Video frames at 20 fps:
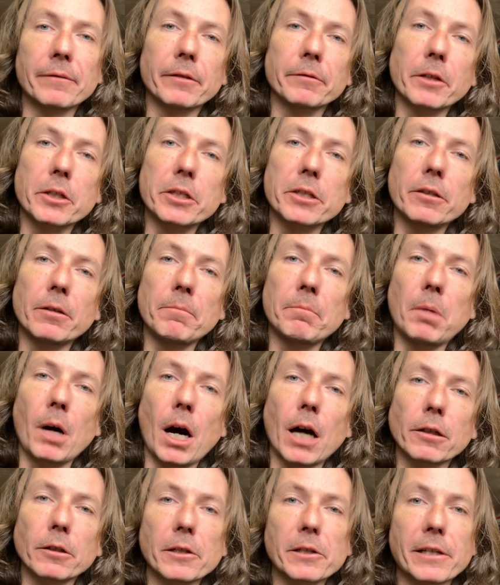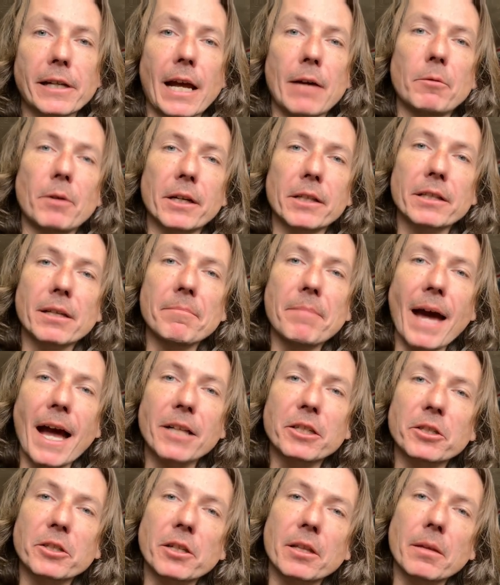original bottles that I wanted to
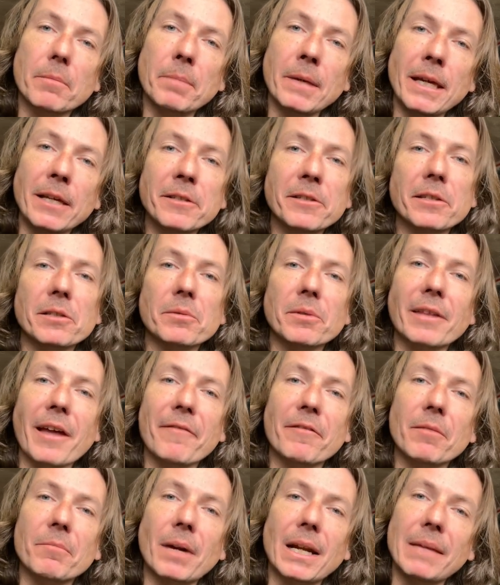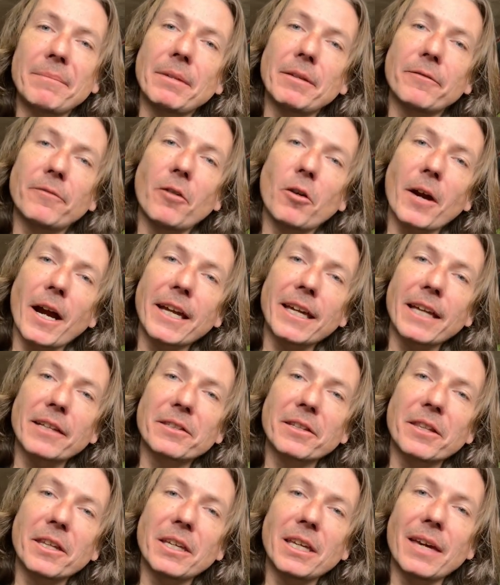match to the pieces with everybody before I get
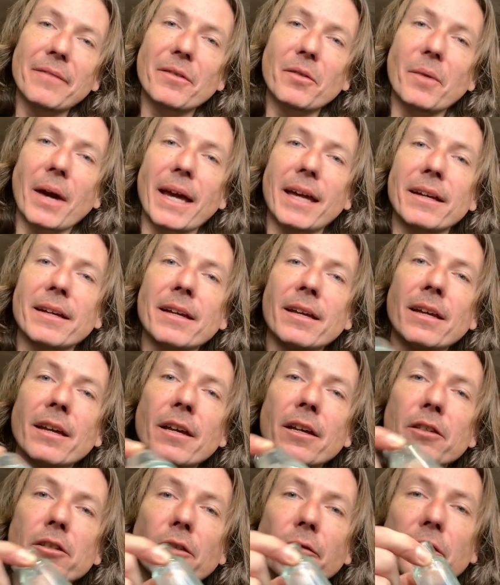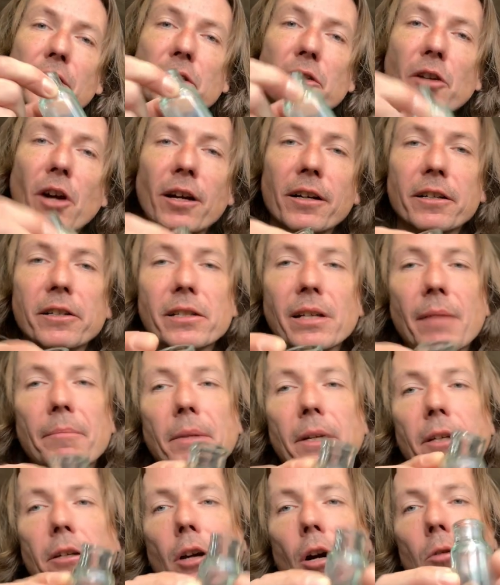to the giveaway. So for starters, I'm
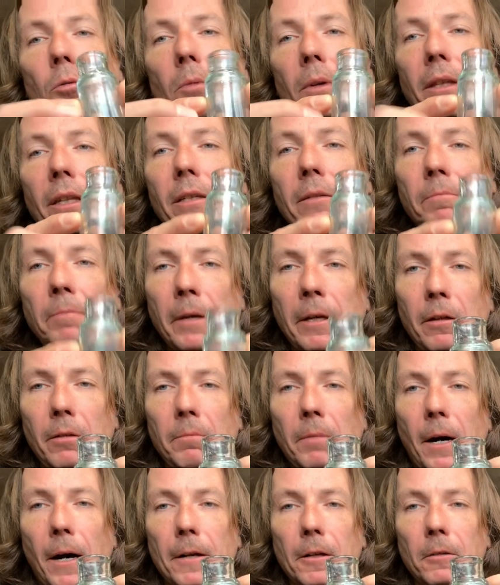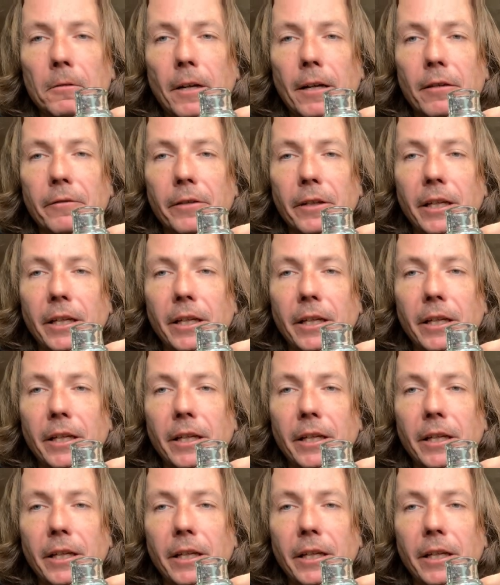gonna go with this pill bottle right over